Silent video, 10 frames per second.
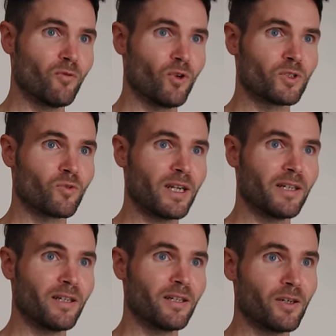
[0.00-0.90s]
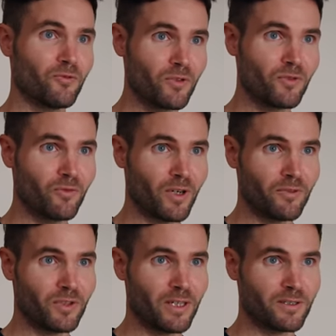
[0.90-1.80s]
was running
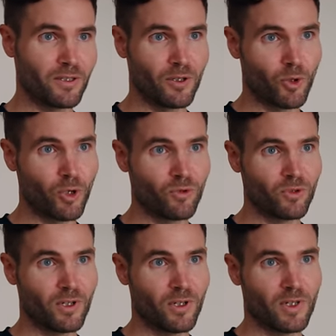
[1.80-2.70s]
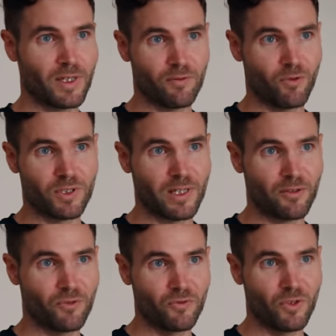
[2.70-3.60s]
55 days in a row that was
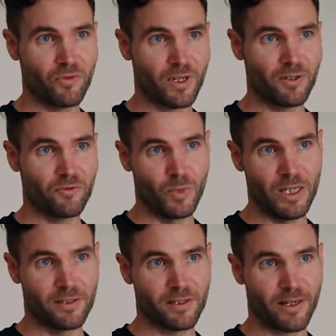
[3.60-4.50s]
like 55 million